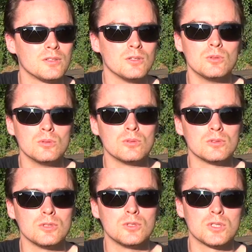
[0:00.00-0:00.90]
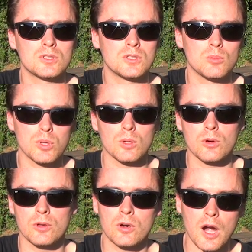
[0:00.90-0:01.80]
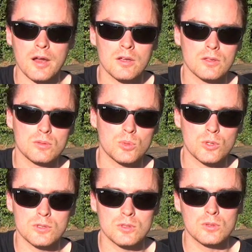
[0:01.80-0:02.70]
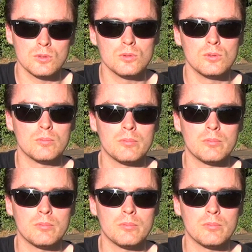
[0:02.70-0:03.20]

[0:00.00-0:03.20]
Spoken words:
you just employ or hire this person to